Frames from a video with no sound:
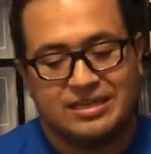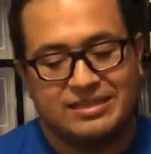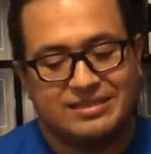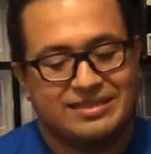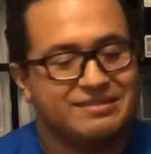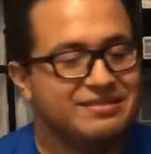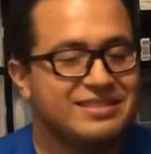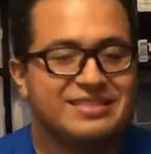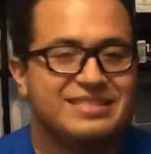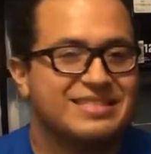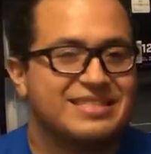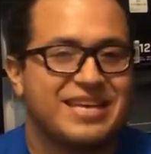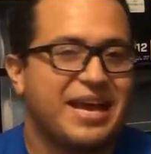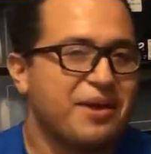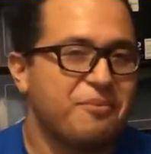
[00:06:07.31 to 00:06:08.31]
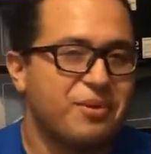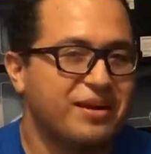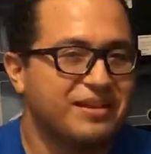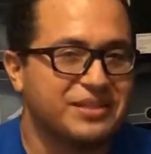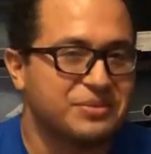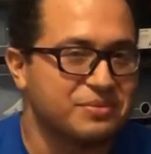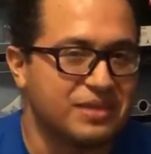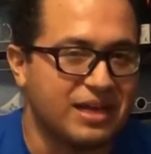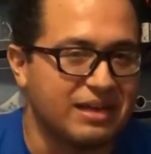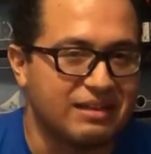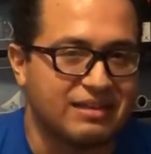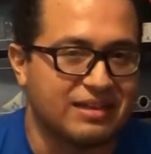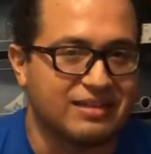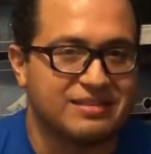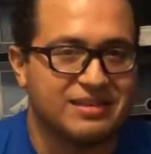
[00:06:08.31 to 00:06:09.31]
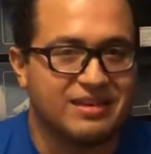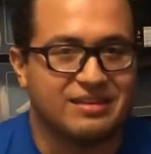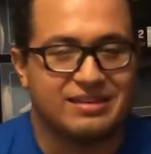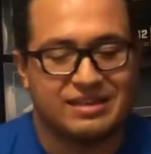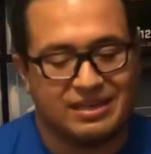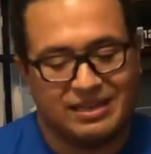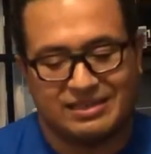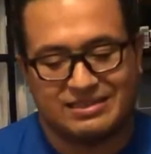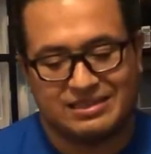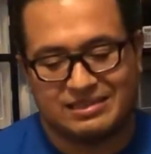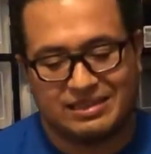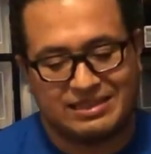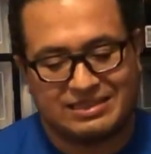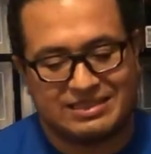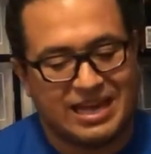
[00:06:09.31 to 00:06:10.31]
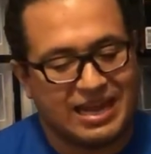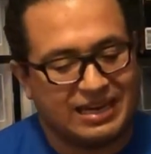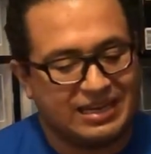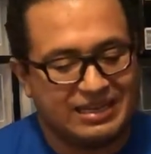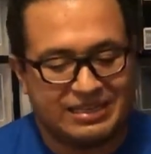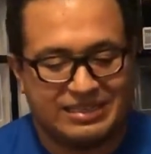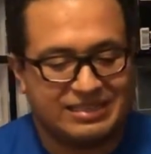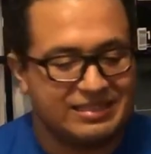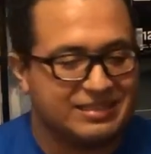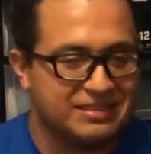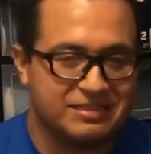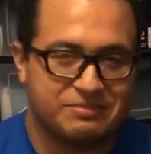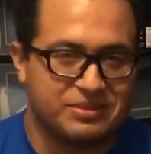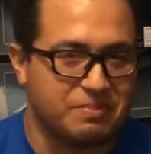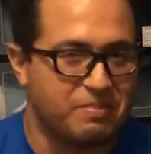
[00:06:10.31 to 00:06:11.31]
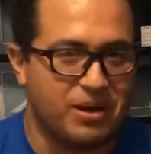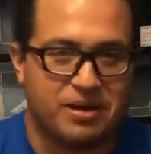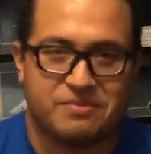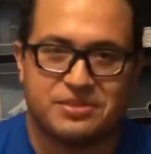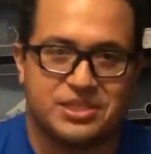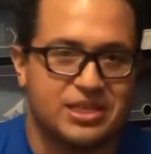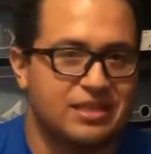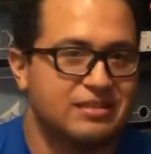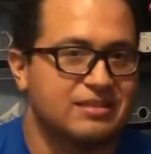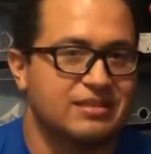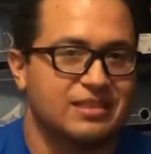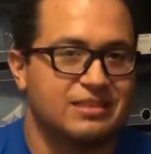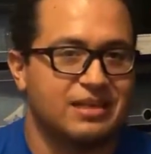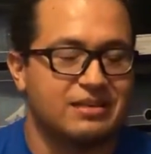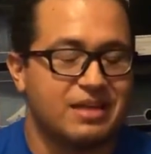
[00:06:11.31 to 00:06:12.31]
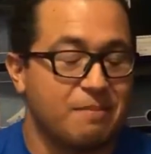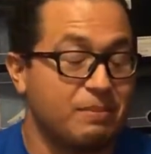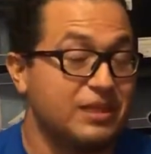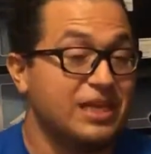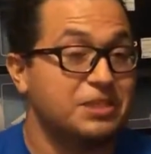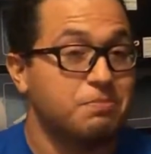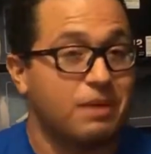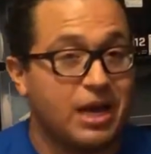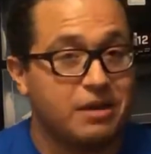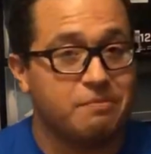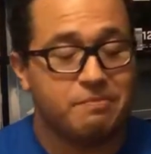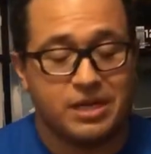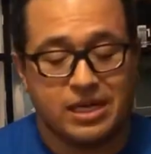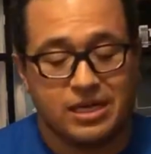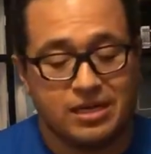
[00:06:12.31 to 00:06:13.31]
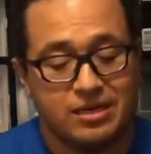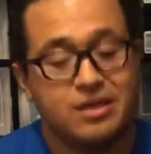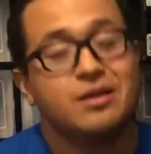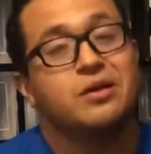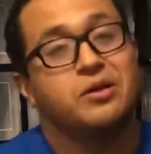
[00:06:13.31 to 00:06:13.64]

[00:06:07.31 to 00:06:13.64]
So you just can't wear this with anything. You know, it's not gonna look good with a pair of jeans and things like that. But that's my opinion.